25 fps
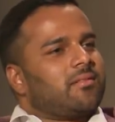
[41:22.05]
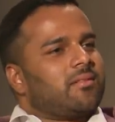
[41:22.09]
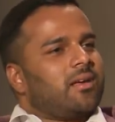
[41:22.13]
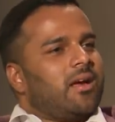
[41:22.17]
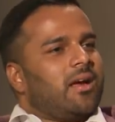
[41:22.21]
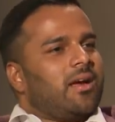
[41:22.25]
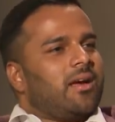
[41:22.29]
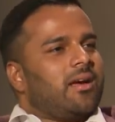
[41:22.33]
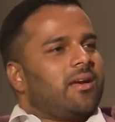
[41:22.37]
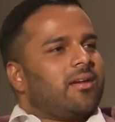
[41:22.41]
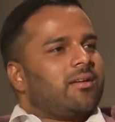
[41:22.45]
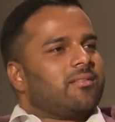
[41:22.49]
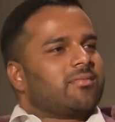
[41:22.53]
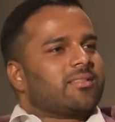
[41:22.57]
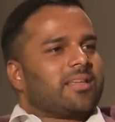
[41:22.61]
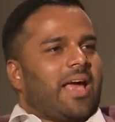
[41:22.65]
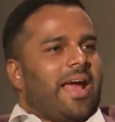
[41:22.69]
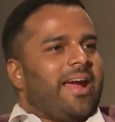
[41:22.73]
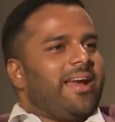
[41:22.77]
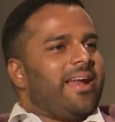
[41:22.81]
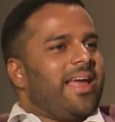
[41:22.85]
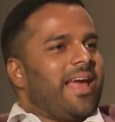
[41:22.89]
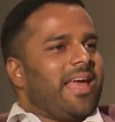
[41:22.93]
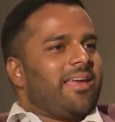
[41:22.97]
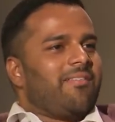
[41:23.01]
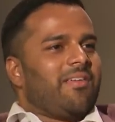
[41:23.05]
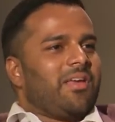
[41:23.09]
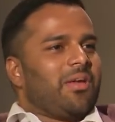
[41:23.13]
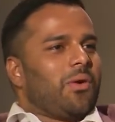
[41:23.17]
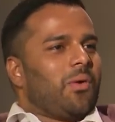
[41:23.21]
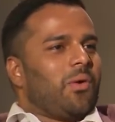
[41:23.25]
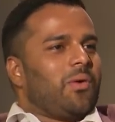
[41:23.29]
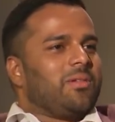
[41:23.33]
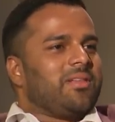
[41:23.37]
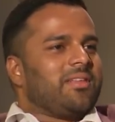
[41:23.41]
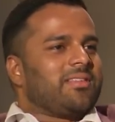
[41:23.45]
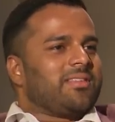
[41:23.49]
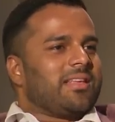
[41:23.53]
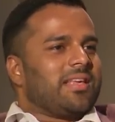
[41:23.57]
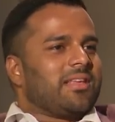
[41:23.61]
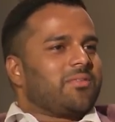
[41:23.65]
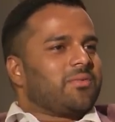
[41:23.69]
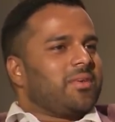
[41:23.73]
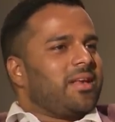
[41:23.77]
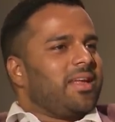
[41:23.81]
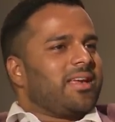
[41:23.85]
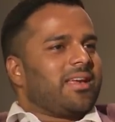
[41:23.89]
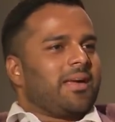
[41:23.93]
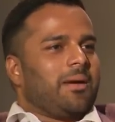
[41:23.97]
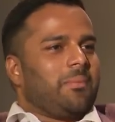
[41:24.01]
uh, skydiving, all these things
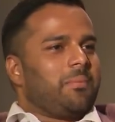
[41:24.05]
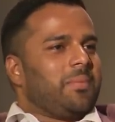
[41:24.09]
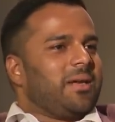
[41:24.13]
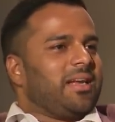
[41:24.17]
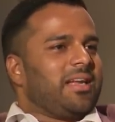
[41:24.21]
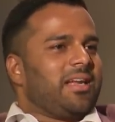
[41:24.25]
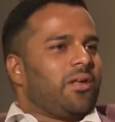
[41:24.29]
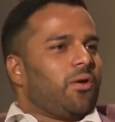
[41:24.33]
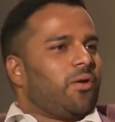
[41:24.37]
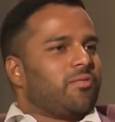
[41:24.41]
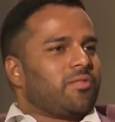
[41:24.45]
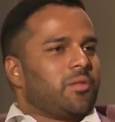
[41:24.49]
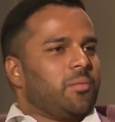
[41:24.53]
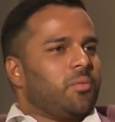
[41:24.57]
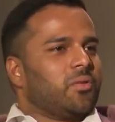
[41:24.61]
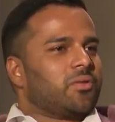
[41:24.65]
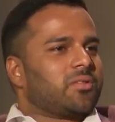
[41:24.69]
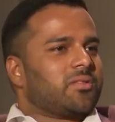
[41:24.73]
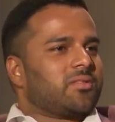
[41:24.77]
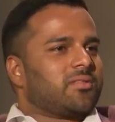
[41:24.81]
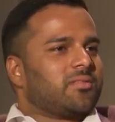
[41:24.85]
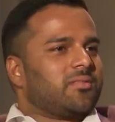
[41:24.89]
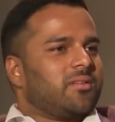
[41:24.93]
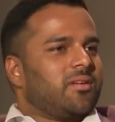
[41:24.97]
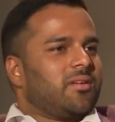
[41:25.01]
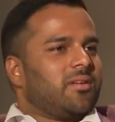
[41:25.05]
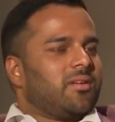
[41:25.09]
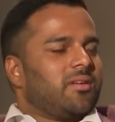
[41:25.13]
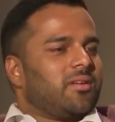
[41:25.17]
were like completely off the books.